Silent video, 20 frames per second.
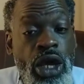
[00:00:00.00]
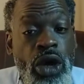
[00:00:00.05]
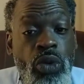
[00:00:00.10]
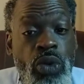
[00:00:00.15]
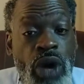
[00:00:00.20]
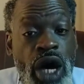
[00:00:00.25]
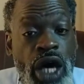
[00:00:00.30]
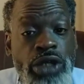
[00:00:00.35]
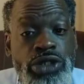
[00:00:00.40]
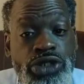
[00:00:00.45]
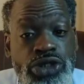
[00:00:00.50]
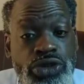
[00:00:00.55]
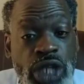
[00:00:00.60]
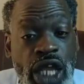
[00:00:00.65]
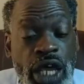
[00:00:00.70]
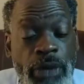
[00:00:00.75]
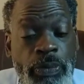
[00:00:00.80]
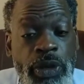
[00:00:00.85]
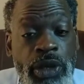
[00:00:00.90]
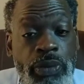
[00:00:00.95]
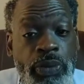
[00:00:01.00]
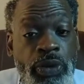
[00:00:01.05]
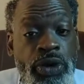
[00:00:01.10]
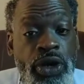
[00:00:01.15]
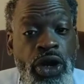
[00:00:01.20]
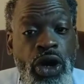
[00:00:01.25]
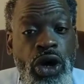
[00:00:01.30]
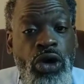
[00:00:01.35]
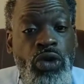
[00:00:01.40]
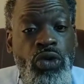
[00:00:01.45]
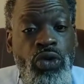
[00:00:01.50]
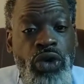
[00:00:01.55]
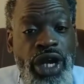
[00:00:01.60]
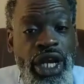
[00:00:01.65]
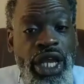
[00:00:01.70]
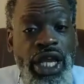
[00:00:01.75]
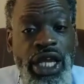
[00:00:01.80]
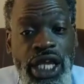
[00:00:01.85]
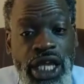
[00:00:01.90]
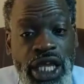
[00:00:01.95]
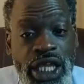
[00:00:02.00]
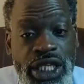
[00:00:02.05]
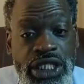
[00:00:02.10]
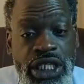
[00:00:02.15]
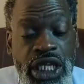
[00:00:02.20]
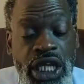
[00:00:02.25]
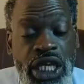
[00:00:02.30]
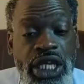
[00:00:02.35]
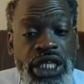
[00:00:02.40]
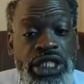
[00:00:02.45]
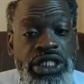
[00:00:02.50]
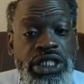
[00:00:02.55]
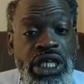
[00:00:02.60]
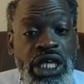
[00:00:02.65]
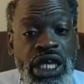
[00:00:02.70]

Why don't you let people know where they could get tickets